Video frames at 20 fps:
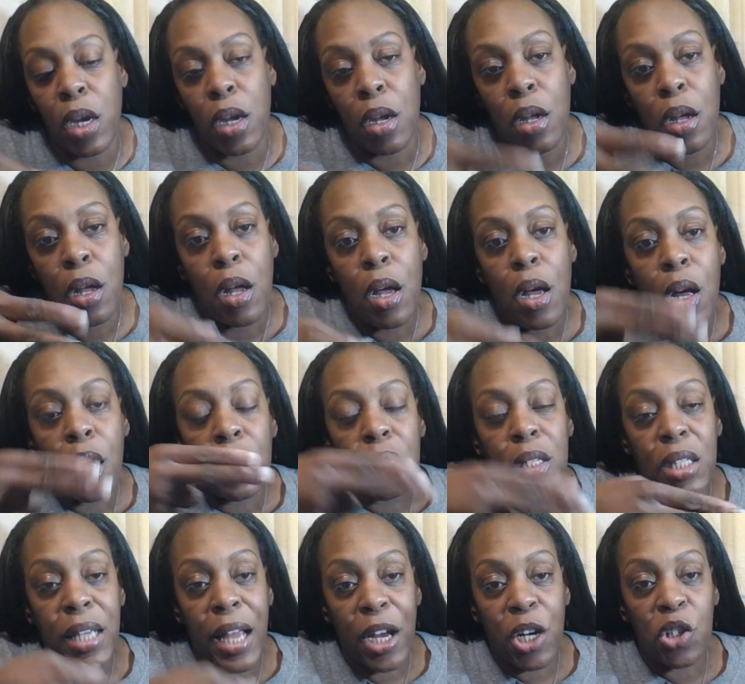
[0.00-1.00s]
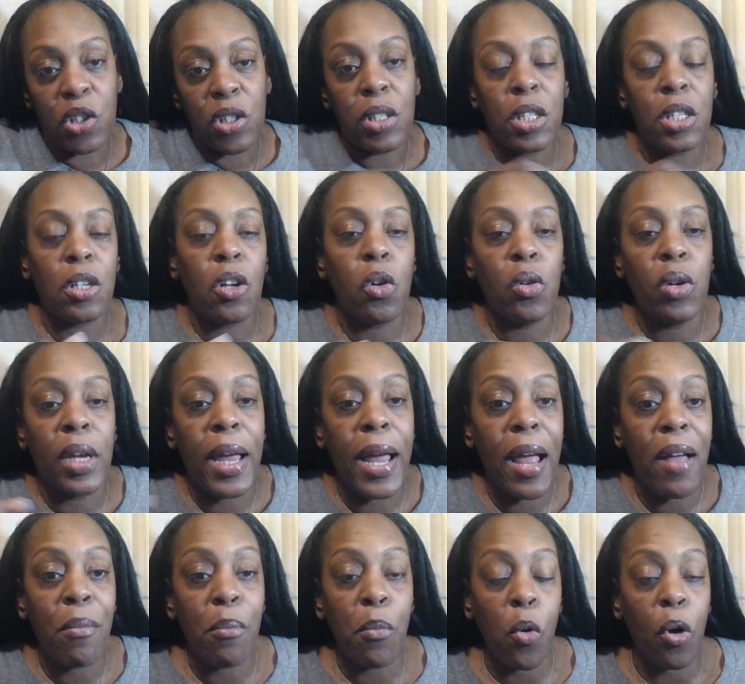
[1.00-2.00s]
sections so you can have more
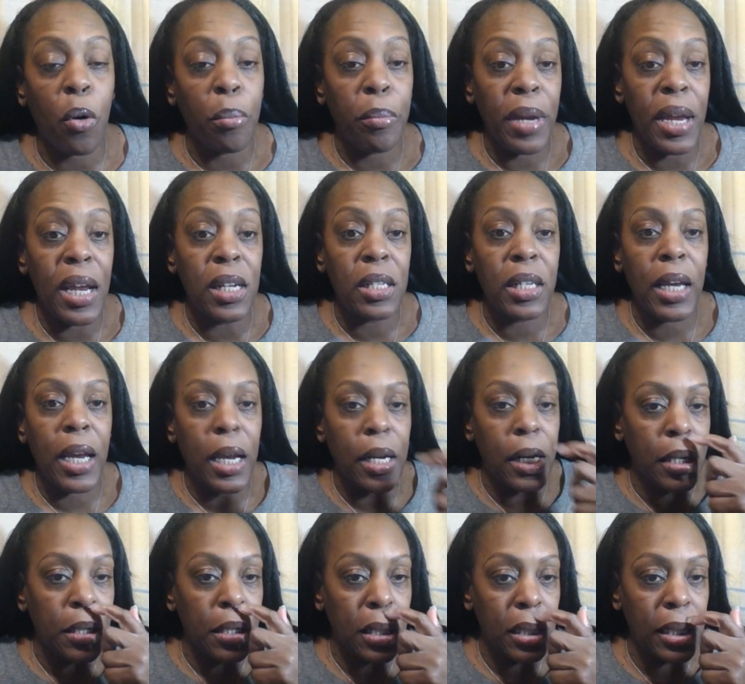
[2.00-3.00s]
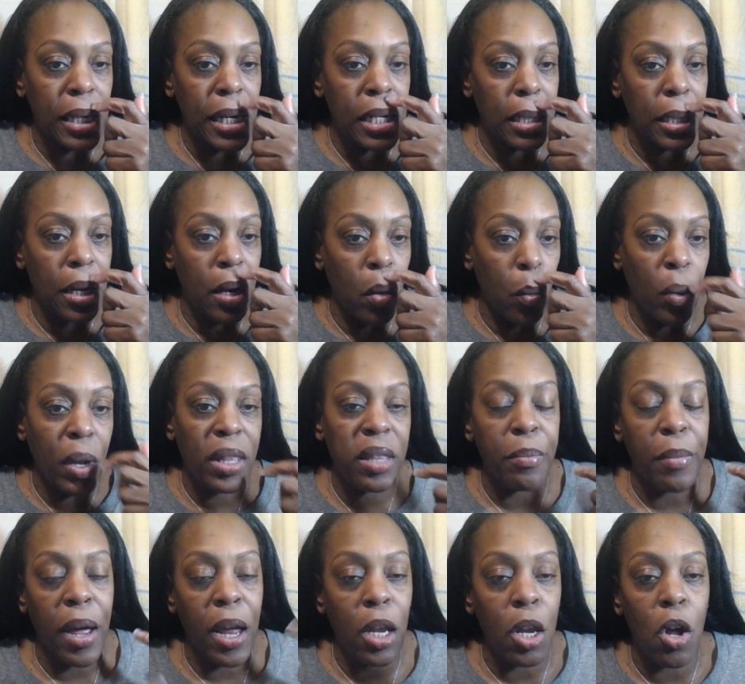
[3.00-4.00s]
meat. And I just season it with my
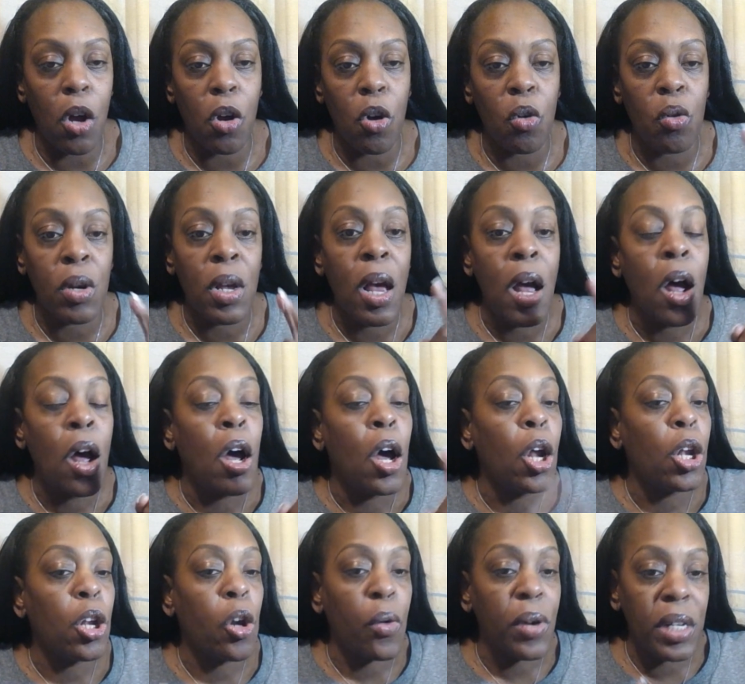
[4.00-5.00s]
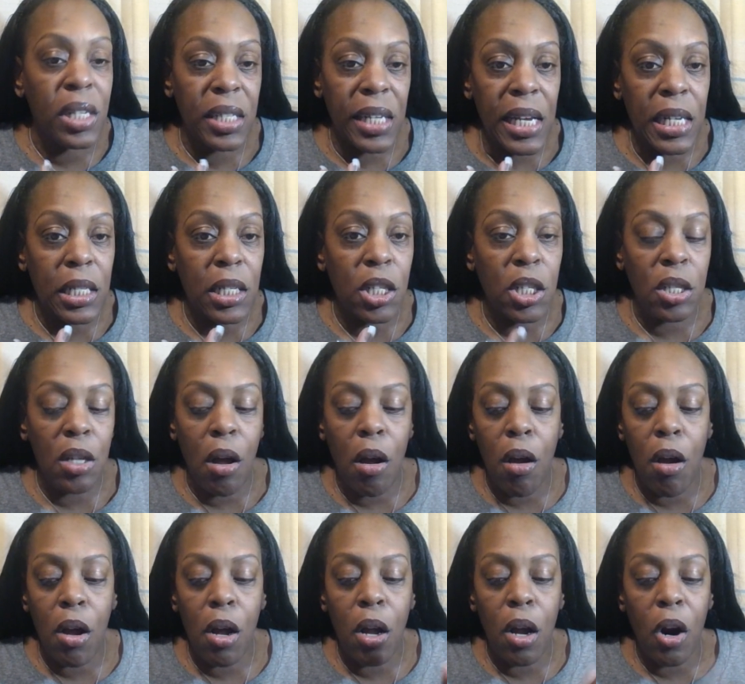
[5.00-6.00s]
local Lori seasoned salt,
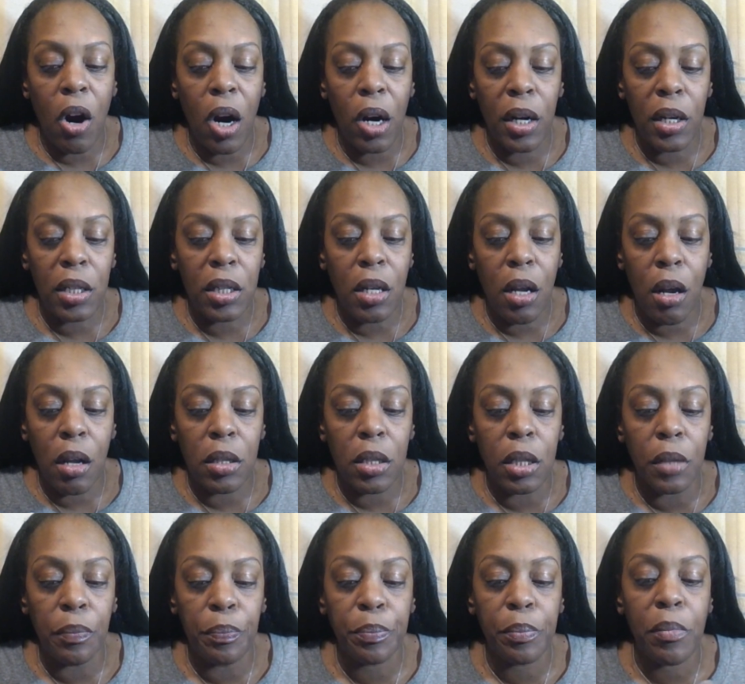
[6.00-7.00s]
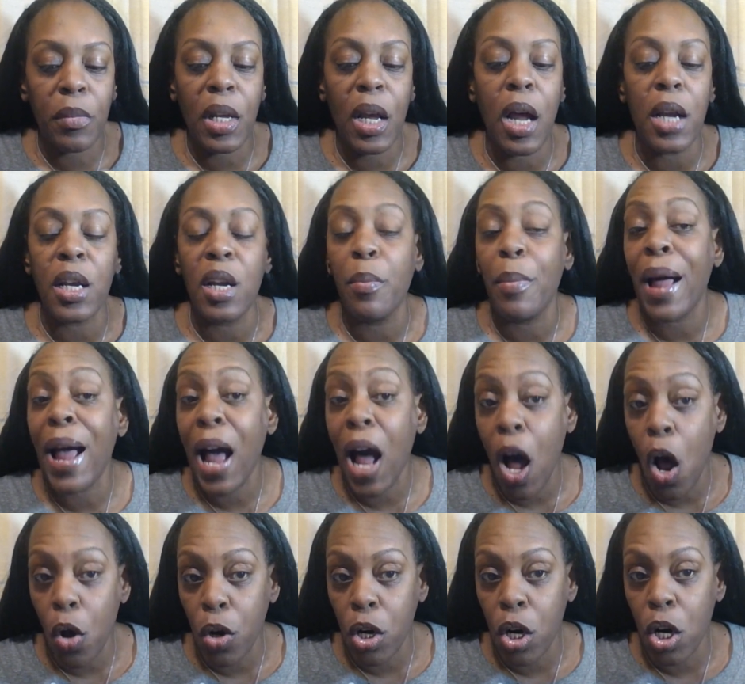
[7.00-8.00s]
garlic salt, onion powder,
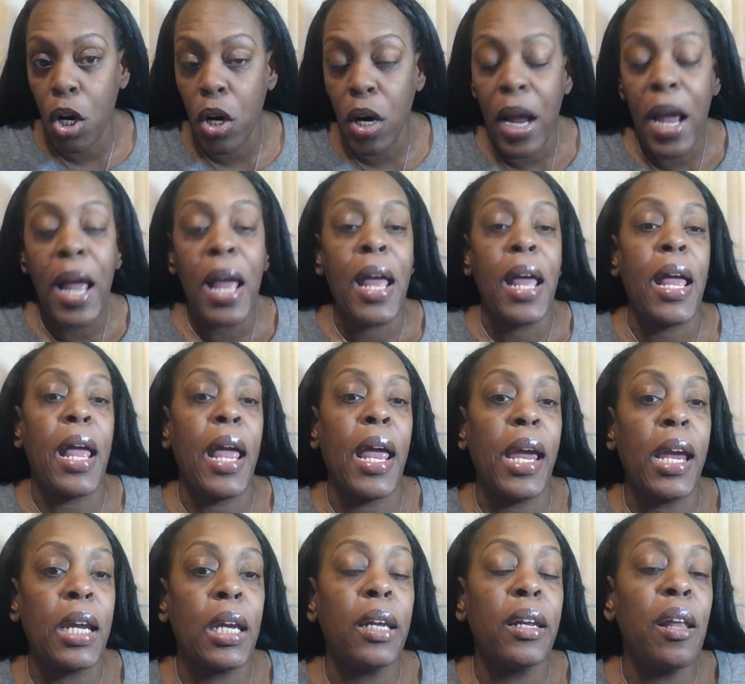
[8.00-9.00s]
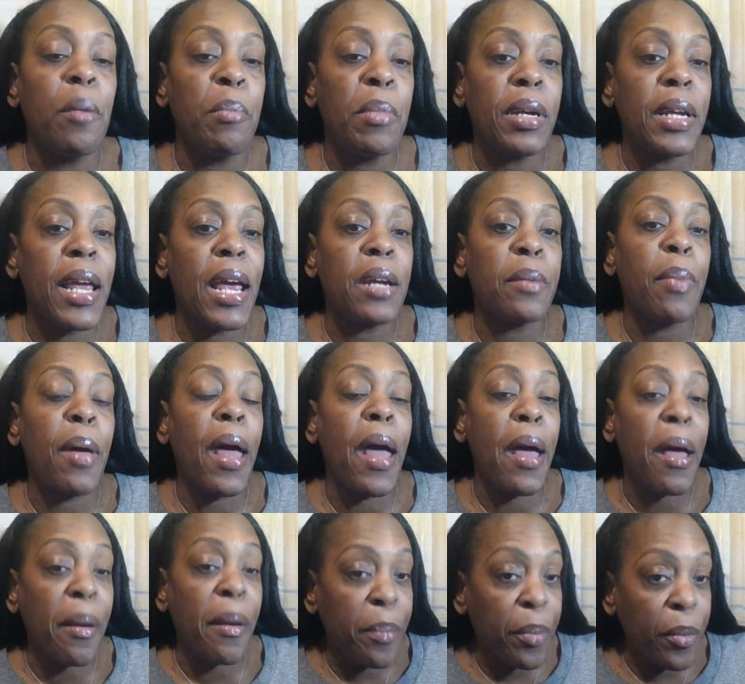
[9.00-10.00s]
and lemon and pepper